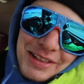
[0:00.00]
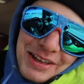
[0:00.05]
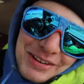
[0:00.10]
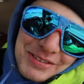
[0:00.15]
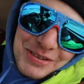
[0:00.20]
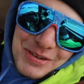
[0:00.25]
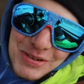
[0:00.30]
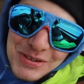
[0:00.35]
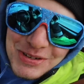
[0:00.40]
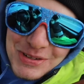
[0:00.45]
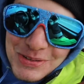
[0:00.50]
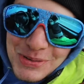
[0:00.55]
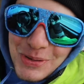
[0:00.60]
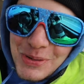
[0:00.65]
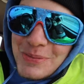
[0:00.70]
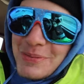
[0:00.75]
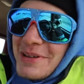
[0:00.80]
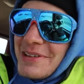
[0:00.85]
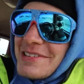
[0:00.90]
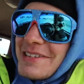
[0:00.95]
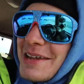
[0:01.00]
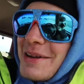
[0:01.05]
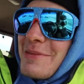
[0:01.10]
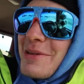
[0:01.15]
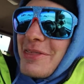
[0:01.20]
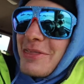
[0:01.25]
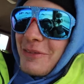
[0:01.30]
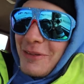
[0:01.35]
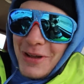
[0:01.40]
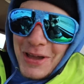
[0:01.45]
electrician told me it was going to
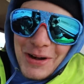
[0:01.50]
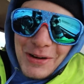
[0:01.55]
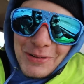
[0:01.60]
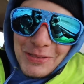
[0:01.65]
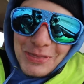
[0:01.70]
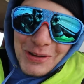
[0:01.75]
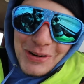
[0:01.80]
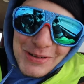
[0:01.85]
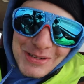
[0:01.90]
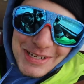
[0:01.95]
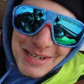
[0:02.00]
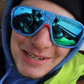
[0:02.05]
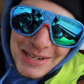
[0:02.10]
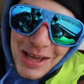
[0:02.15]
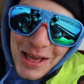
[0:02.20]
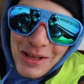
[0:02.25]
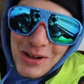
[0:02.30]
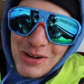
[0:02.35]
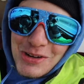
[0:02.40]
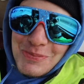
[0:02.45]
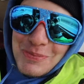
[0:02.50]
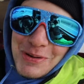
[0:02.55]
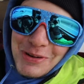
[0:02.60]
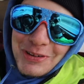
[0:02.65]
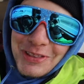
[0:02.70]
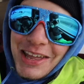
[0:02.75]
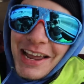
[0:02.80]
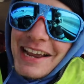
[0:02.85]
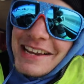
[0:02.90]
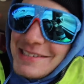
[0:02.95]
be three hundred thirteen dollars
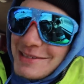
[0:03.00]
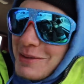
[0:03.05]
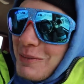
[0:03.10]
per light